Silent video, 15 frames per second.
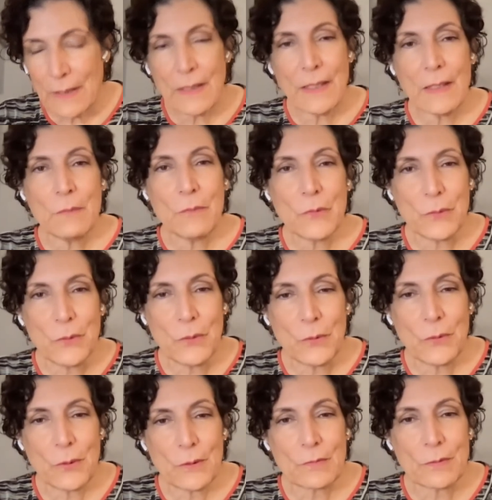I came to New
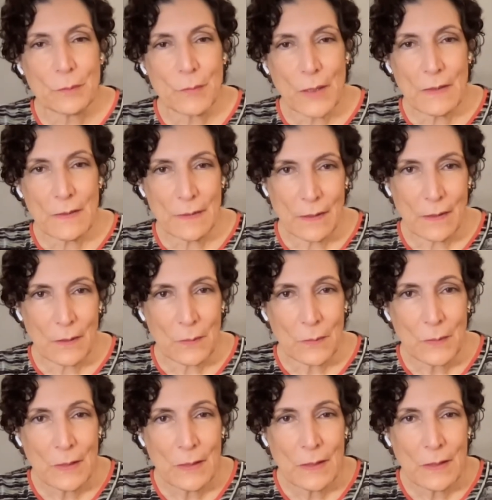York from Mexico,
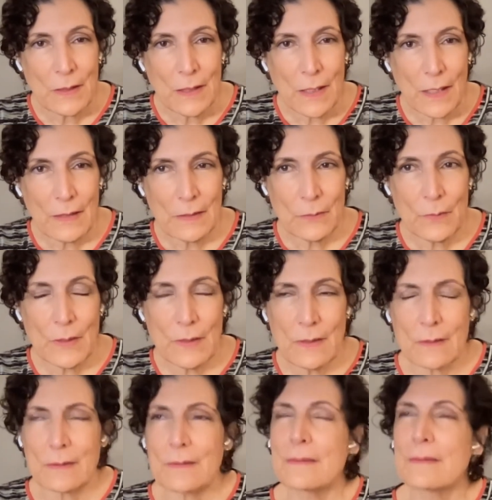and it
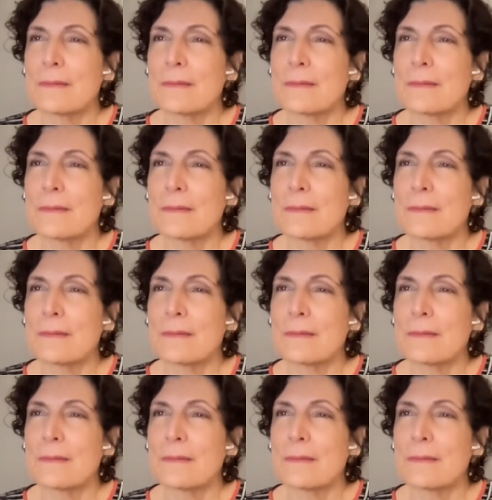wasn't